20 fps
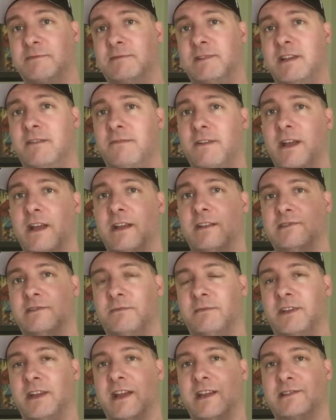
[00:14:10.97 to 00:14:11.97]
but they've had
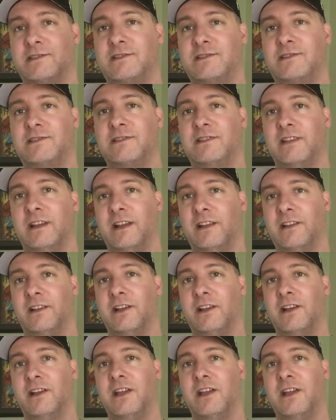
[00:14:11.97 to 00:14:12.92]
some guests lately.